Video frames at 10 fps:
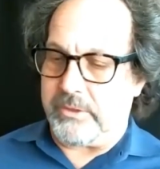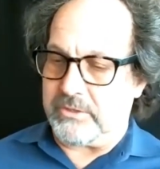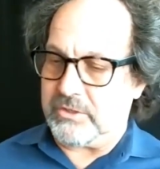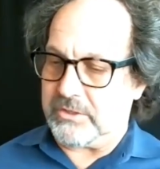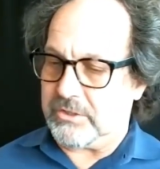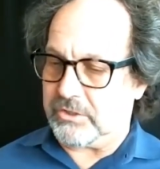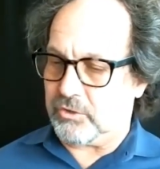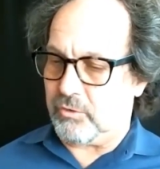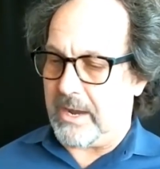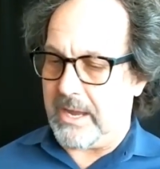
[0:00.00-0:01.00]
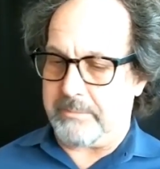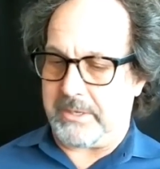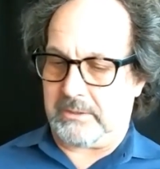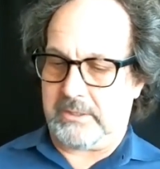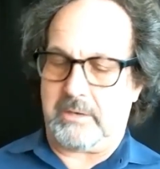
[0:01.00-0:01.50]
is just describing a
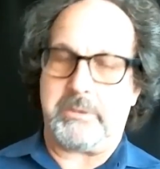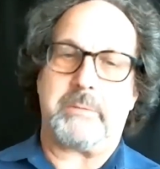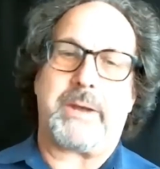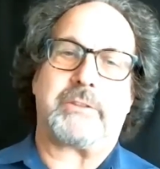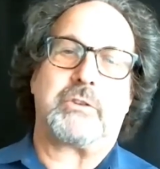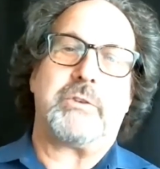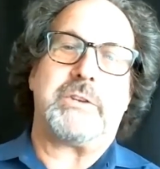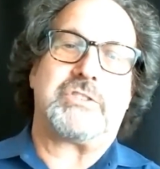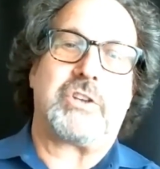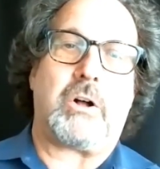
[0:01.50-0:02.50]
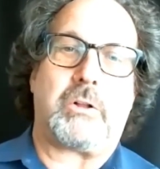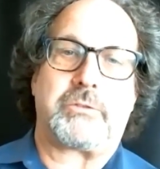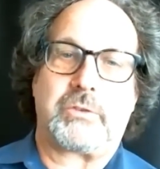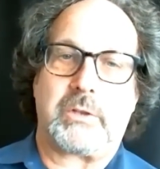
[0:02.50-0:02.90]
little bit about the results